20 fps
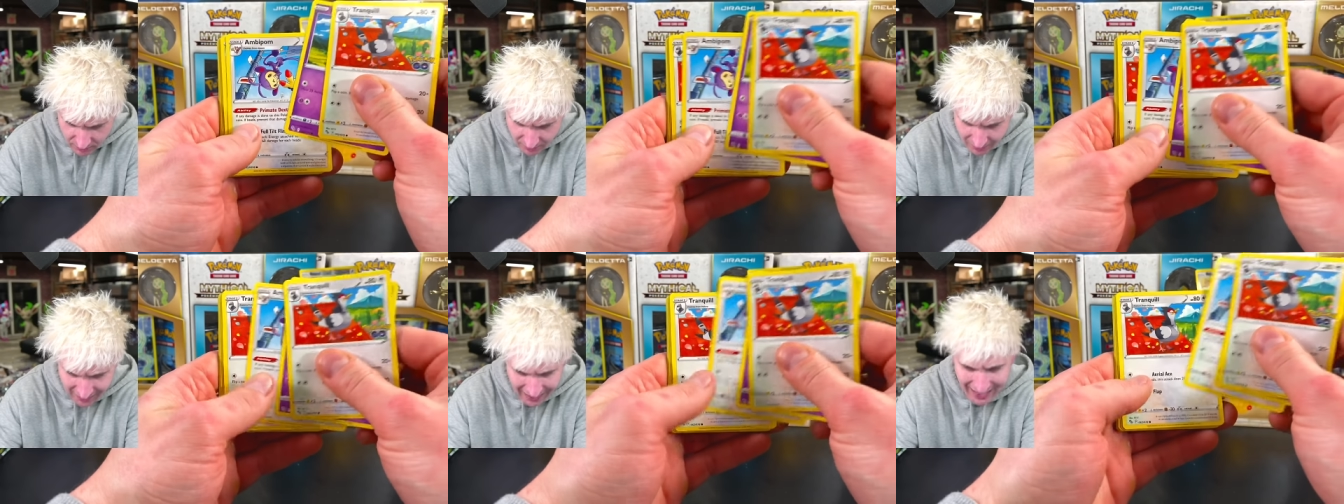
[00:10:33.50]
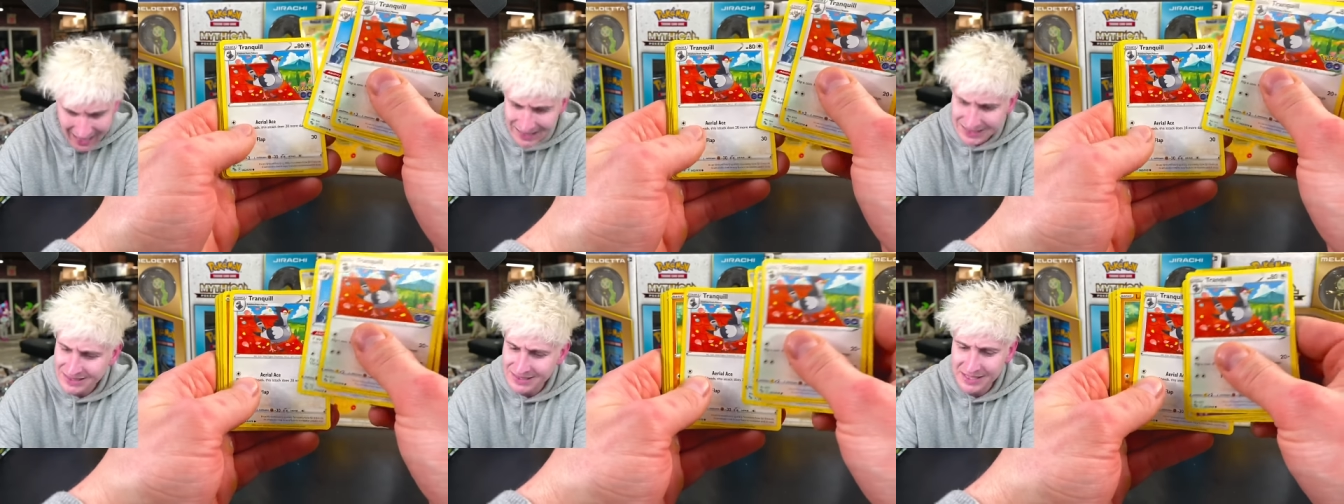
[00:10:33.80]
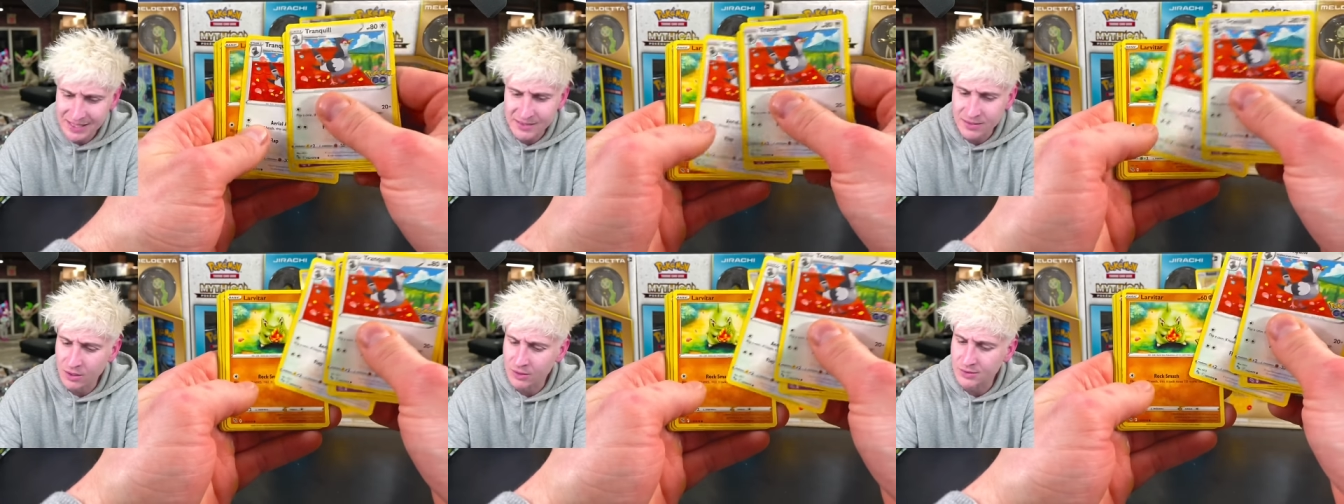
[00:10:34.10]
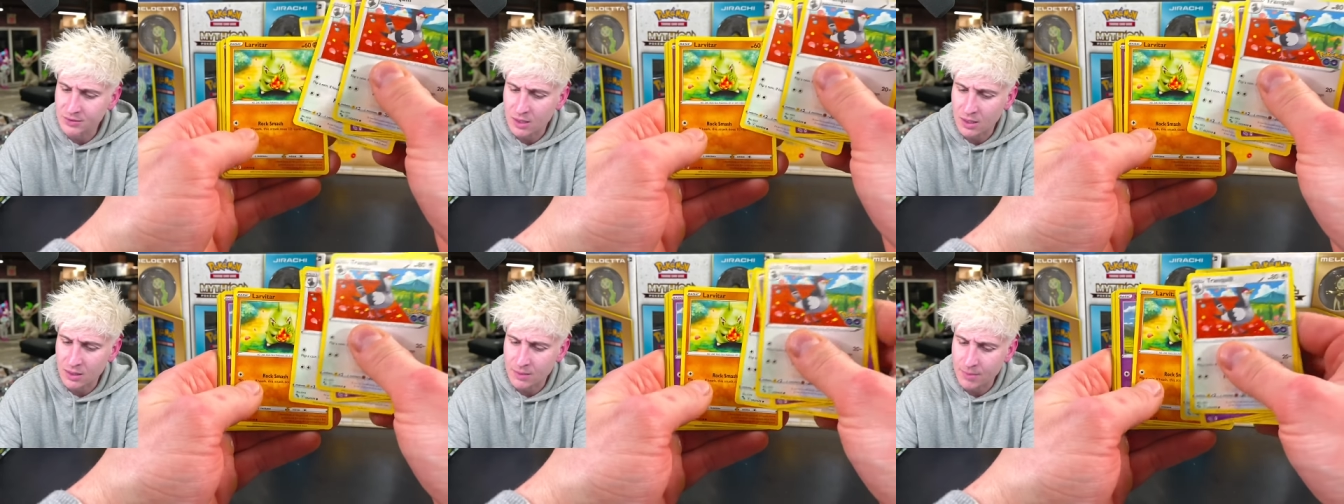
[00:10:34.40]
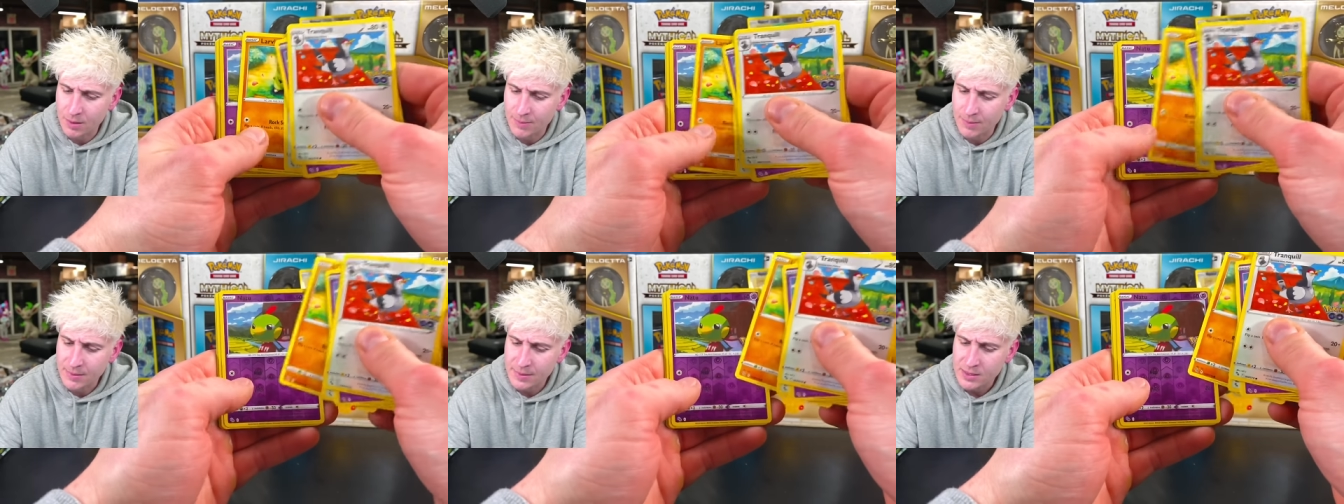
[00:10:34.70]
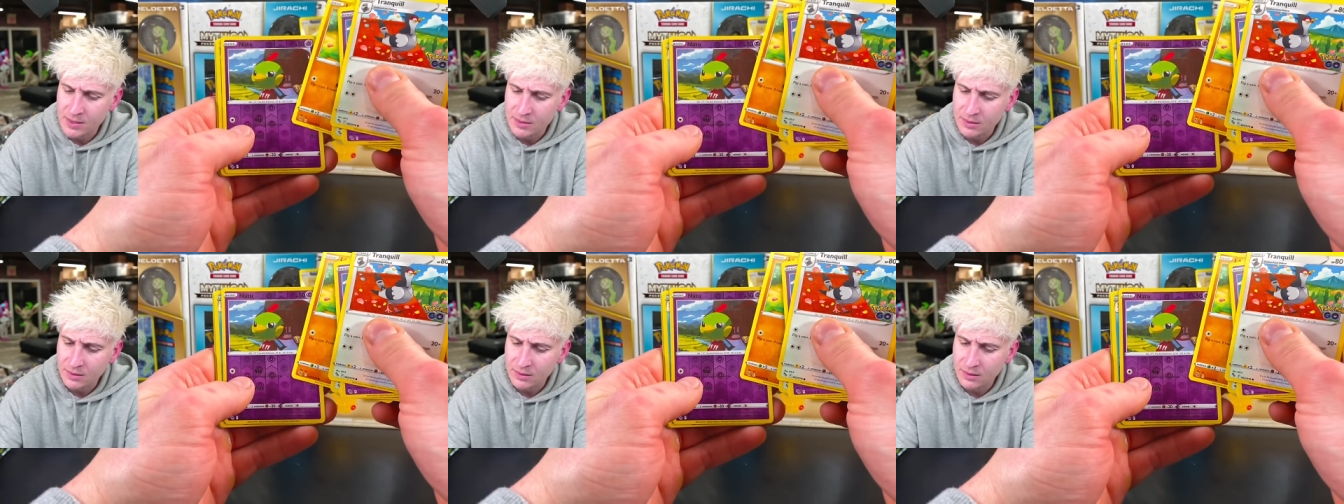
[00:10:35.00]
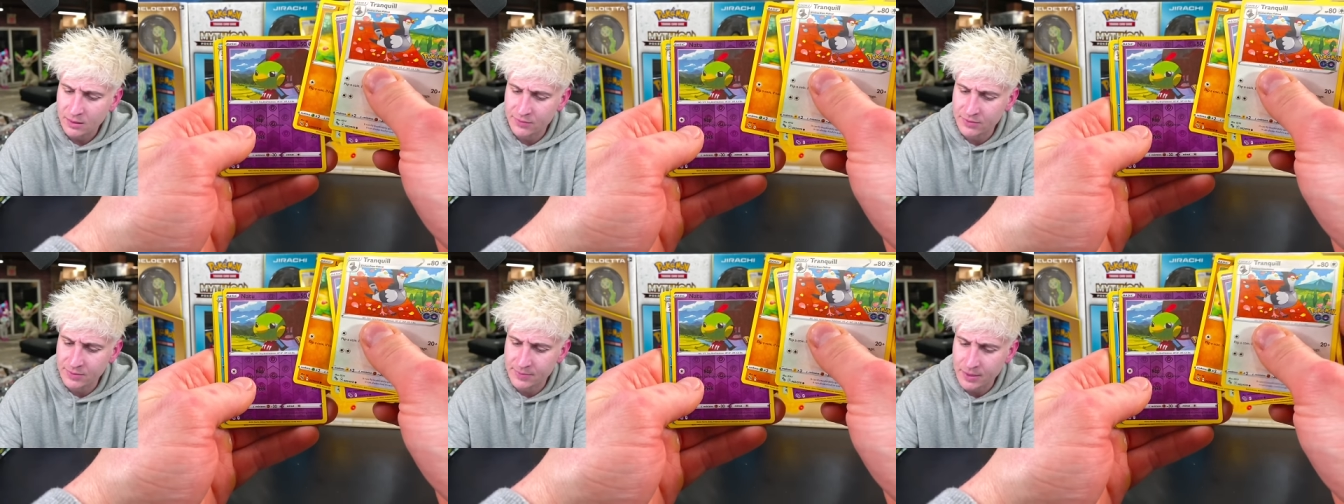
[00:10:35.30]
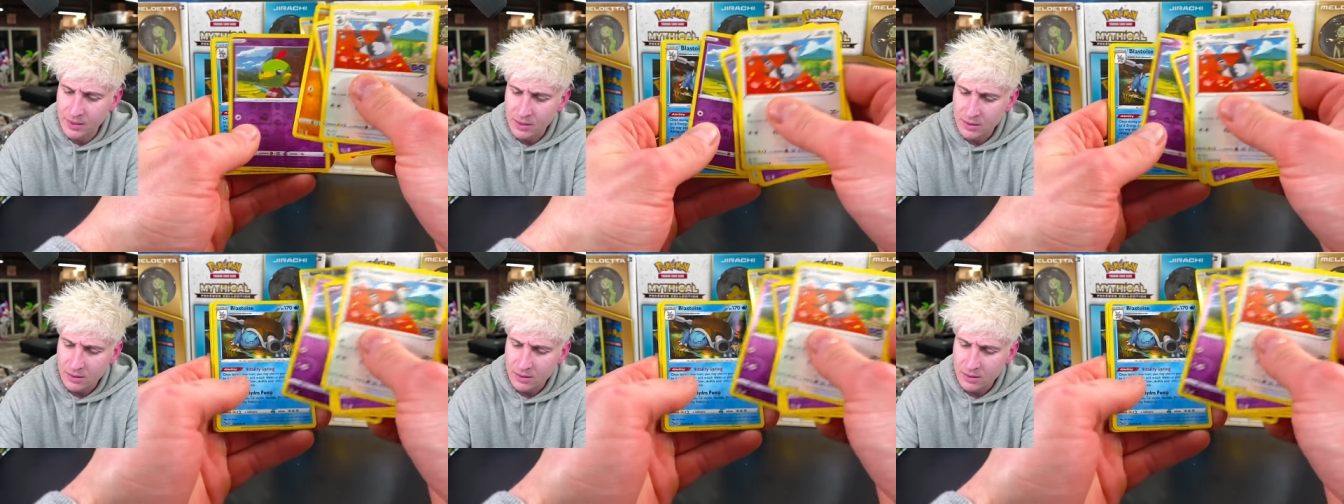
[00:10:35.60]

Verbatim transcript: I just need an altar. Come on, baby. Give it to me.